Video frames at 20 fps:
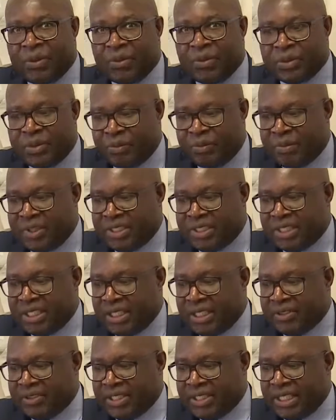who is based
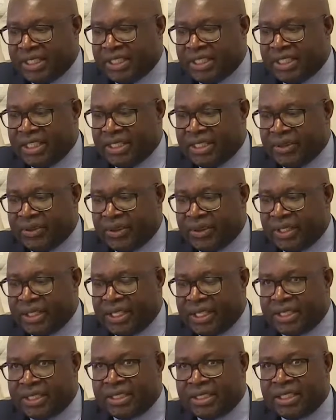outside the UK,
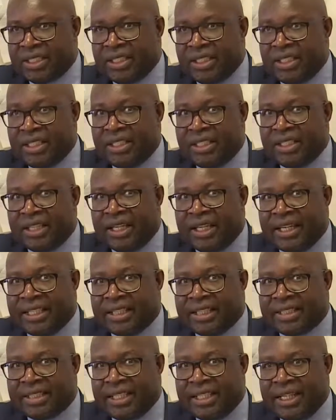
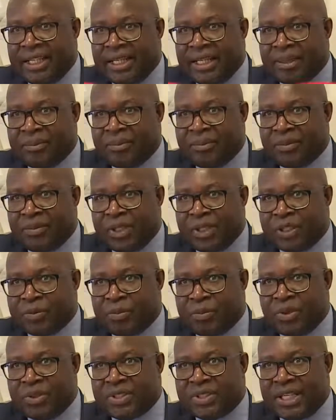and the
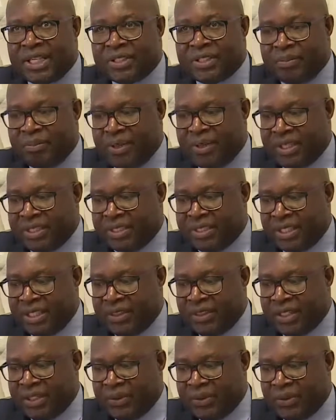sponsor is based in
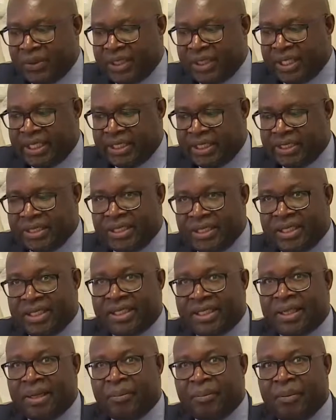the UK.
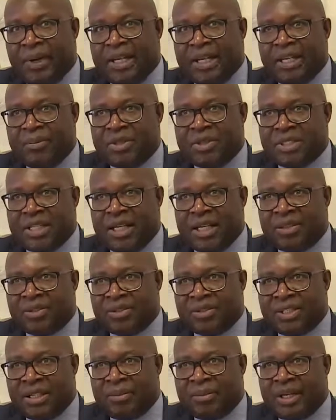My name is
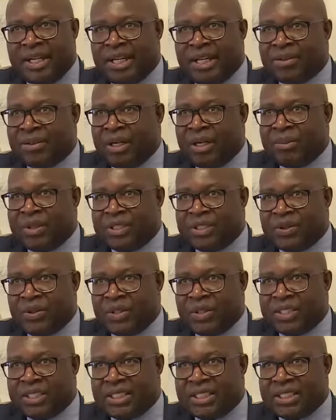Andrew Nyamayaro. I'm a
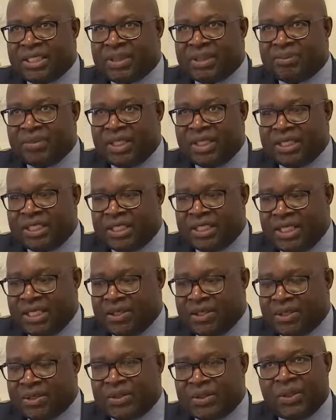solicitor at
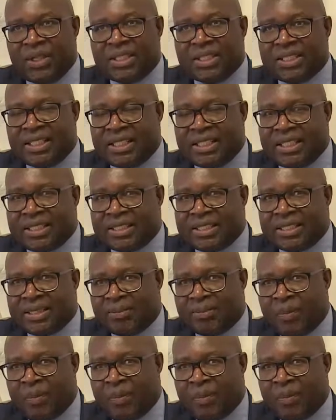Tanlo Solicitors.